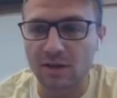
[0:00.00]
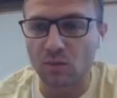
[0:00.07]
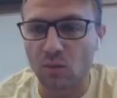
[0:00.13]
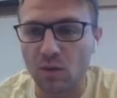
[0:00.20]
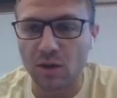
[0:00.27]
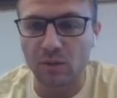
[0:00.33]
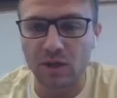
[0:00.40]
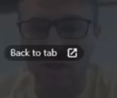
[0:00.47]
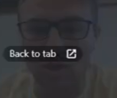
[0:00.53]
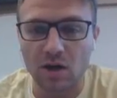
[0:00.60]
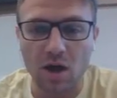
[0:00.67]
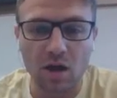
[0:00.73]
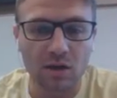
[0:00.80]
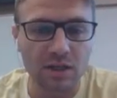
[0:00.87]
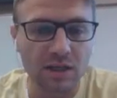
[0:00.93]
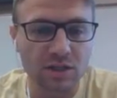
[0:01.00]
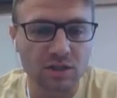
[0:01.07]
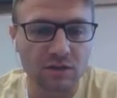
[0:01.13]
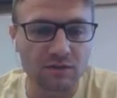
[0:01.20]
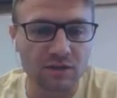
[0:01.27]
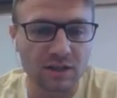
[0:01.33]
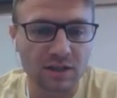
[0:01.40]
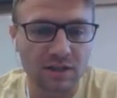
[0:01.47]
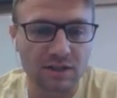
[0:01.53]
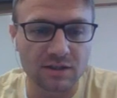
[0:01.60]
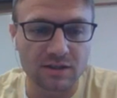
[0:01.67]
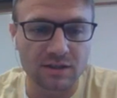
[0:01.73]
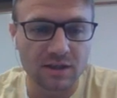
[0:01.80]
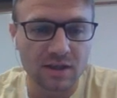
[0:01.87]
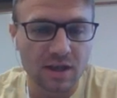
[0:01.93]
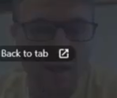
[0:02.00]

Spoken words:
and why we call each of these